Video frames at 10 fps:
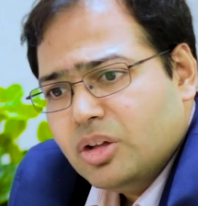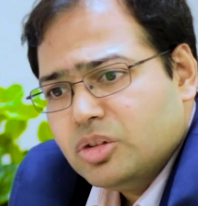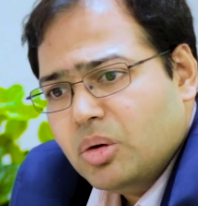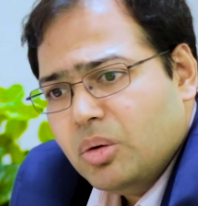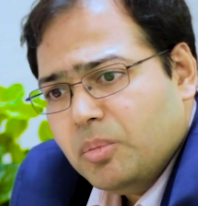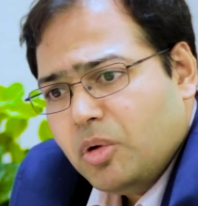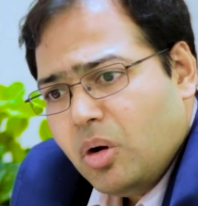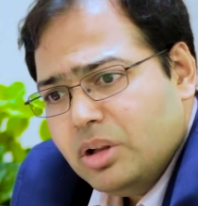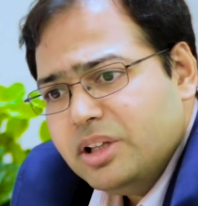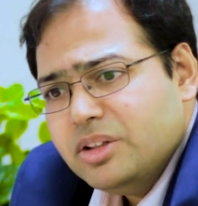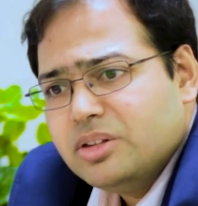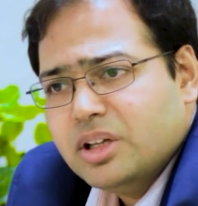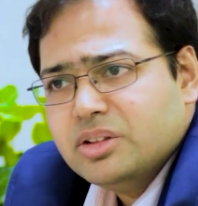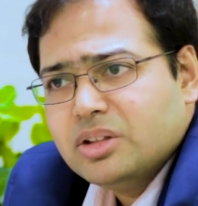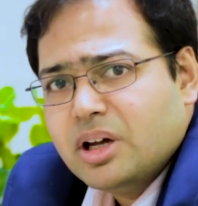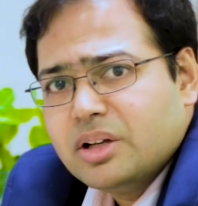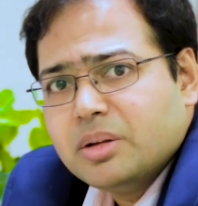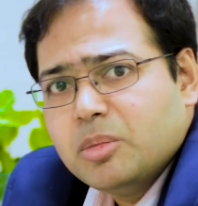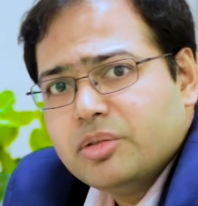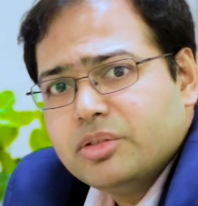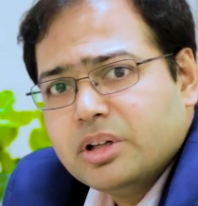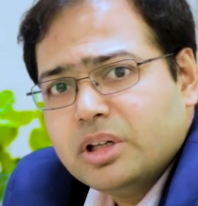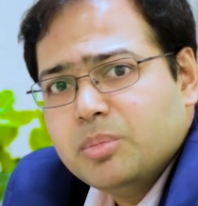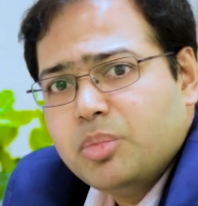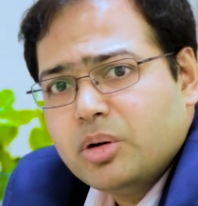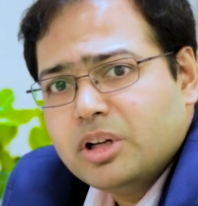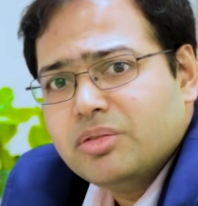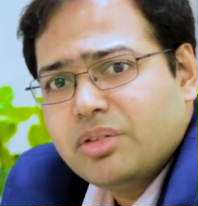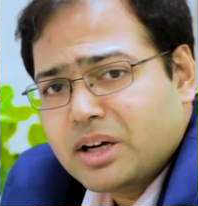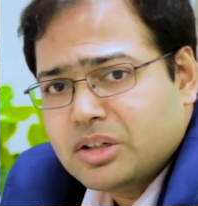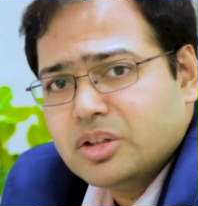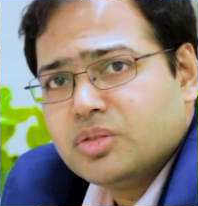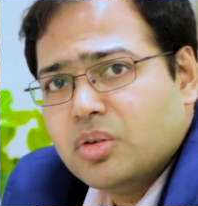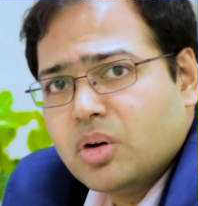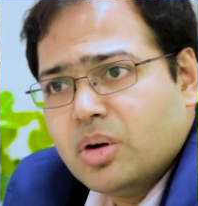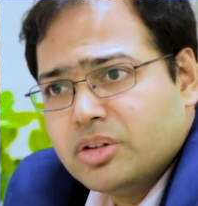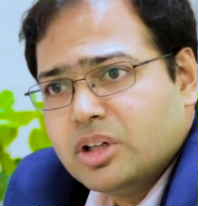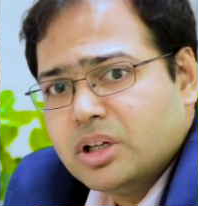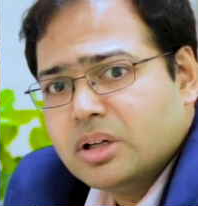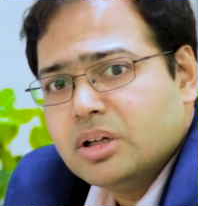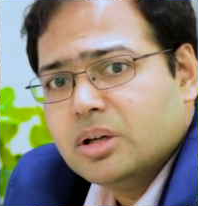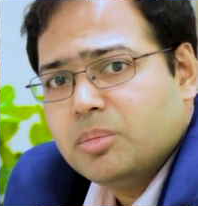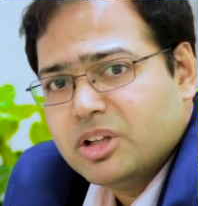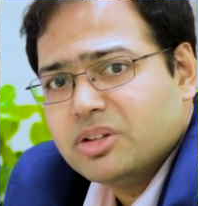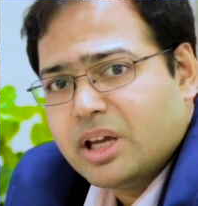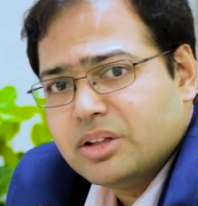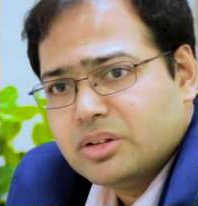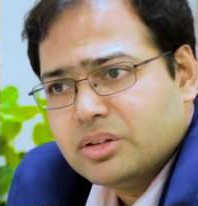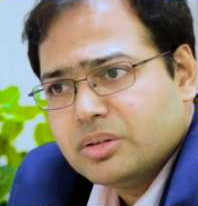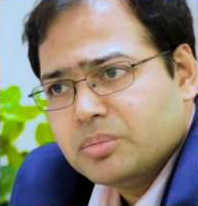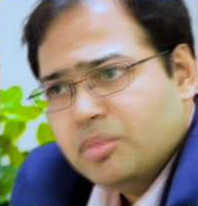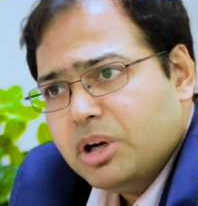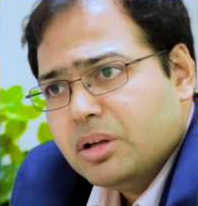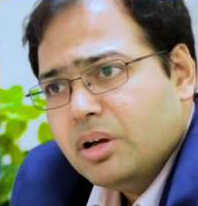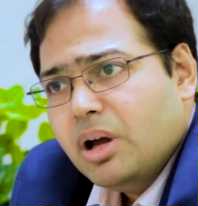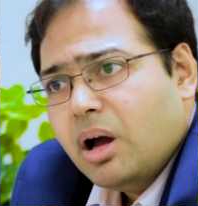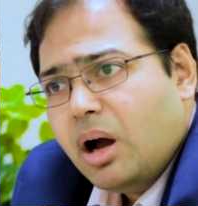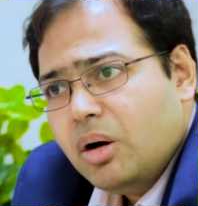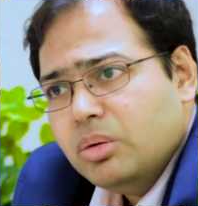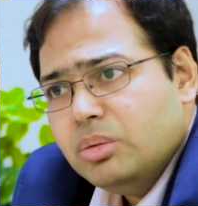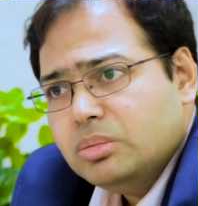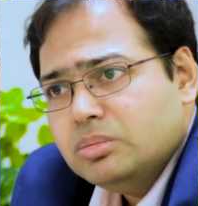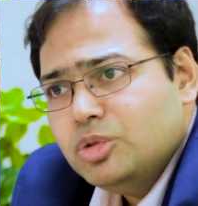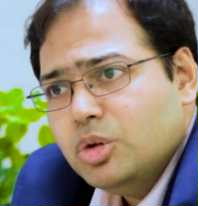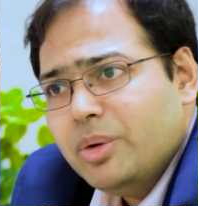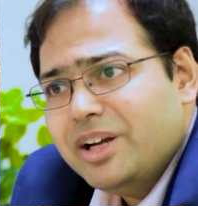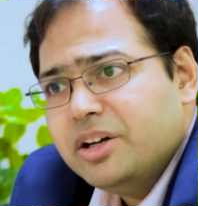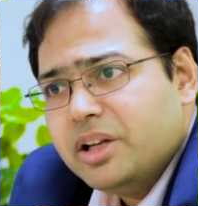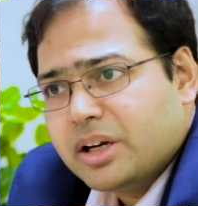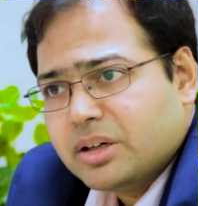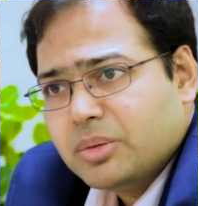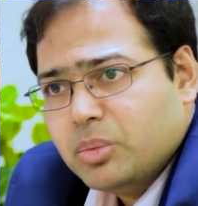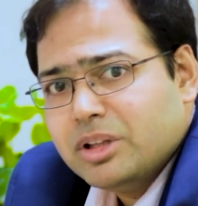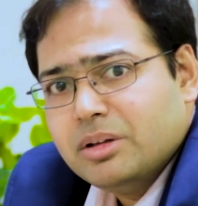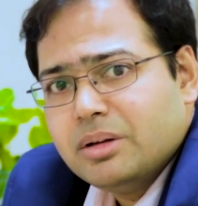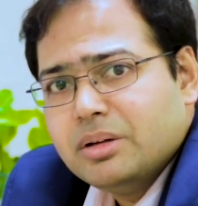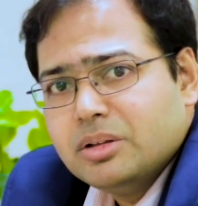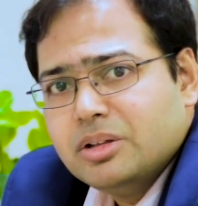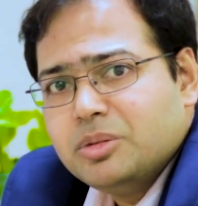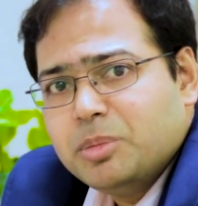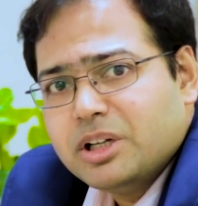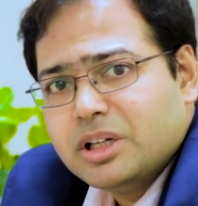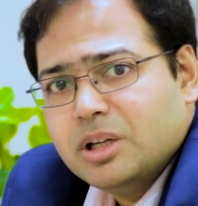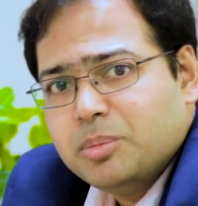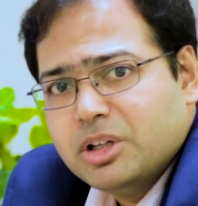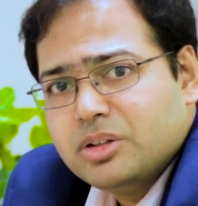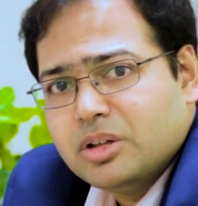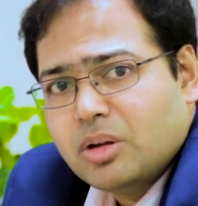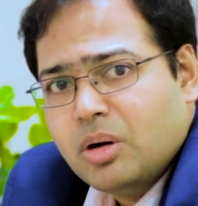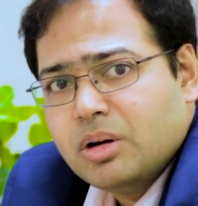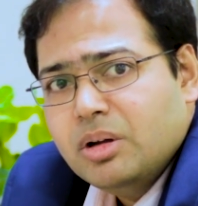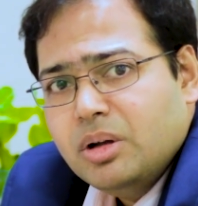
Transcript: So all these things are some of the important factors for causing breast cancers. But how do we detect whether this particular person, or